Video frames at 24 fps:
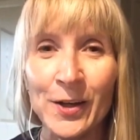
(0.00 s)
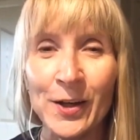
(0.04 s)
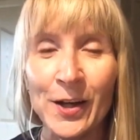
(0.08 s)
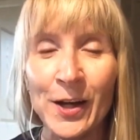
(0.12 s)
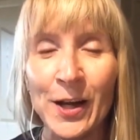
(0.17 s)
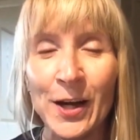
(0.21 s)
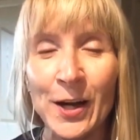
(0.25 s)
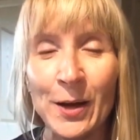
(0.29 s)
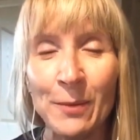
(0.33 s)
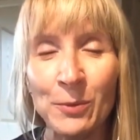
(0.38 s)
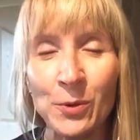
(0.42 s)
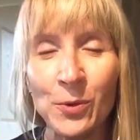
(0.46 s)

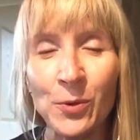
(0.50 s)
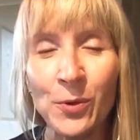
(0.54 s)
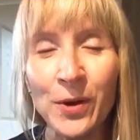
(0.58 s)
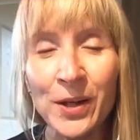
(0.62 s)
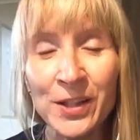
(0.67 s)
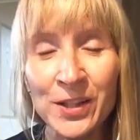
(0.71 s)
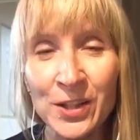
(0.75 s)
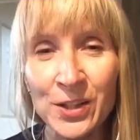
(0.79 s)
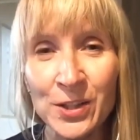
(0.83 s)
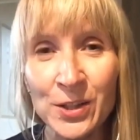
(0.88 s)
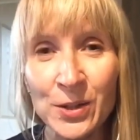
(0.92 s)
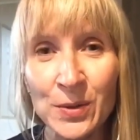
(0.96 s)
And I'm going
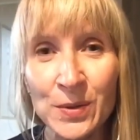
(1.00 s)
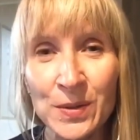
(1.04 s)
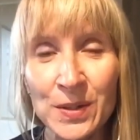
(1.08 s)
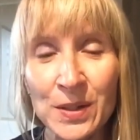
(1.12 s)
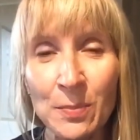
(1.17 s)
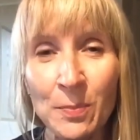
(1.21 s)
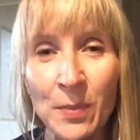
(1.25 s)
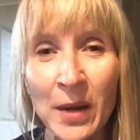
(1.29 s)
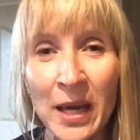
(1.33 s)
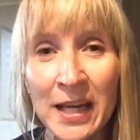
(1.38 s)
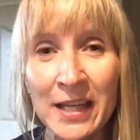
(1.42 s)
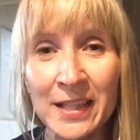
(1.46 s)
to use the
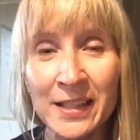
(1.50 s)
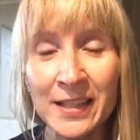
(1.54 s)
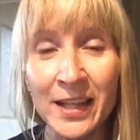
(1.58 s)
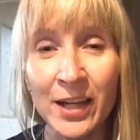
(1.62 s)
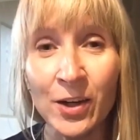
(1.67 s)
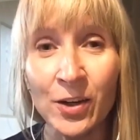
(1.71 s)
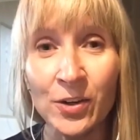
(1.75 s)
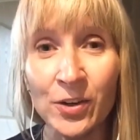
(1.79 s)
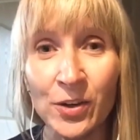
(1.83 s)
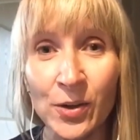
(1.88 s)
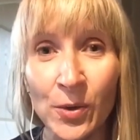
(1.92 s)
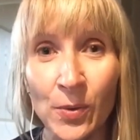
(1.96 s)
pain
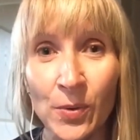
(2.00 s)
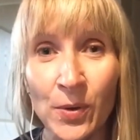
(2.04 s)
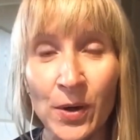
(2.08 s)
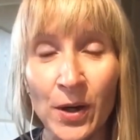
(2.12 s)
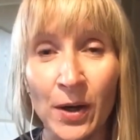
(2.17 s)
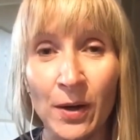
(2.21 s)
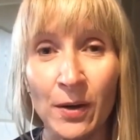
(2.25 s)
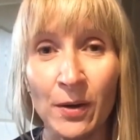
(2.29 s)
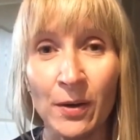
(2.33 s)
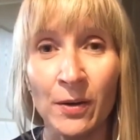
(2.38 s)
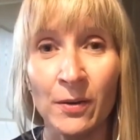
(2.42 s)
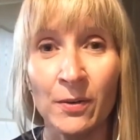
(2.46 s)
care
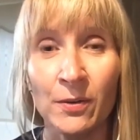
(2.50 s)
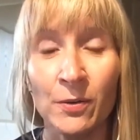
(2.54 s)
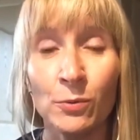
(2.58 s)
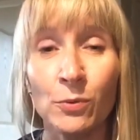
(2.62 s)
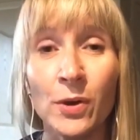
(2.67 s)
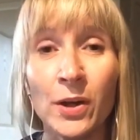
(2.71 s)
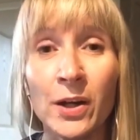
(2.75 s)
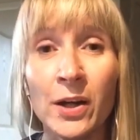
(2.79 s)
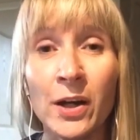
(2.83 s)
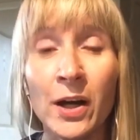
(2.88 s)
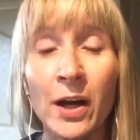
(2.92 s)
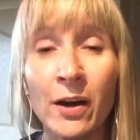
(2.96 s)
yoga
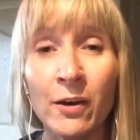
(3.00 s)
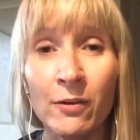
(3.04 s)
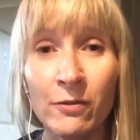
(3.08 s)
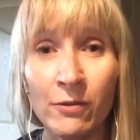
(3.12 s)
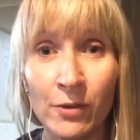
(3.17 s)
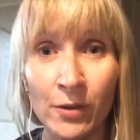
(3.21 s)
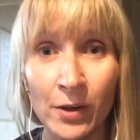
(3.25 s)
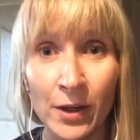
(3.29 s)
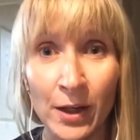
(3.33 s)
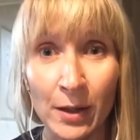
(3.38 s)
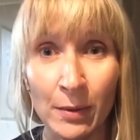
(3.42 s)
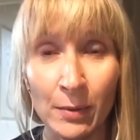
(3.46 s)

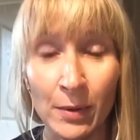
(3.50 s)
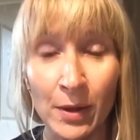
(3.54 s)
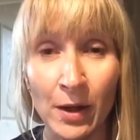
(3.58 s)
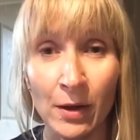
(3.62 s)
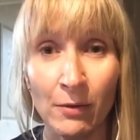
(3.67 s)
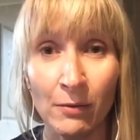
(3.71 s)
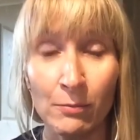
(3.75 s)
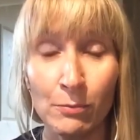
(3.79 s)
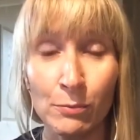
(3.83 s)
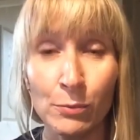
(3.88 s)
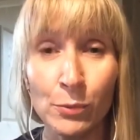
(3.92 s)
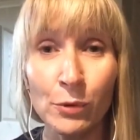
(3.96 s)
recovery
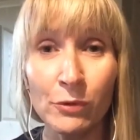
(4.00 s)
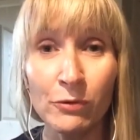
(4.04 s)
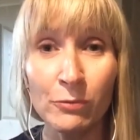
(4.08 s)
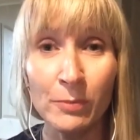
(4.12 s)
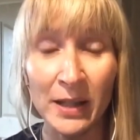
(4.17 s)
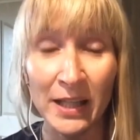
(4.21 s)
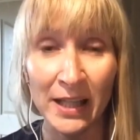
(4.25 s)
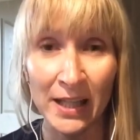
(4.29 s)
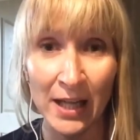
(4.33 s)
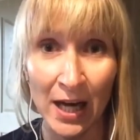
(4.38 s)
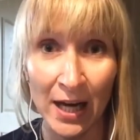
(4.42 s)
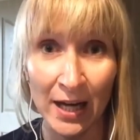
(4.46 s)
of
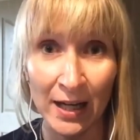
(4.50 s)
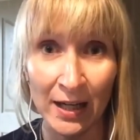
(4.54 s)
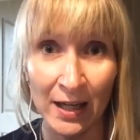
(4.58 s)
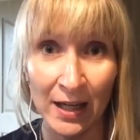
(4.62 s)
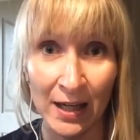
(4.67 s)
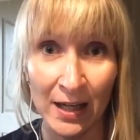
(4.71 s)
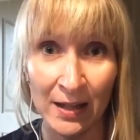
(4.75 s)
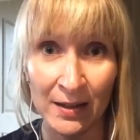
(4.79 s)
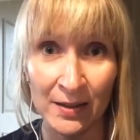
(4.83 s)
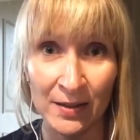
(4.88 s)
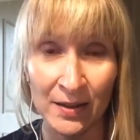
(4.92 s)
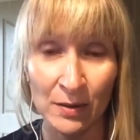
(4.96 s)
movement
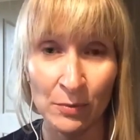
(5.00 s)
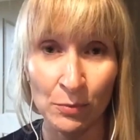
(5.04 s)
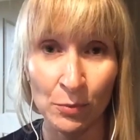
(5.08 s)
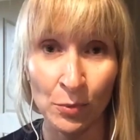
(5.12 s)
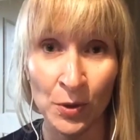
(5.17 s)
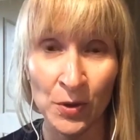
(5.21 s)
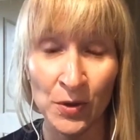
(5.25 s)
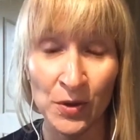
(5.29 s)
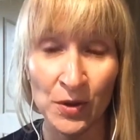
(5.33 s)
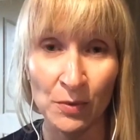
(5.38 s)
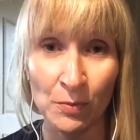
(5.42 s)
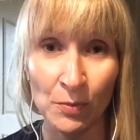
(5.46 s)
guidelines and
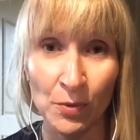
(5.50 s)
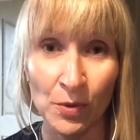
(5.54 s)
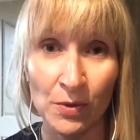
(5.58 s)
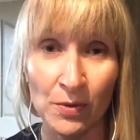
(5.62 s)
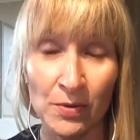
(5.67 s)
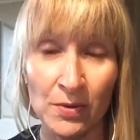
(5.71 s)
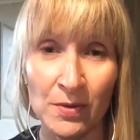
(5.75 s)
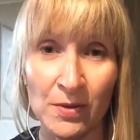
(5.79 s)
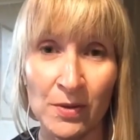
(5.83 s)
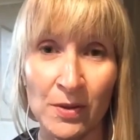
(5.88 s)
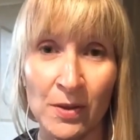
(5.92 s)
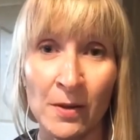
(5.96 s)

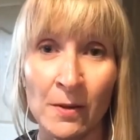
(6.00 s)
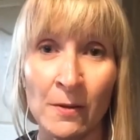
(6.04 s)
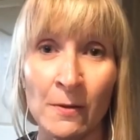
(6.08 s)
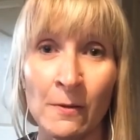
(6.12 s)
principles.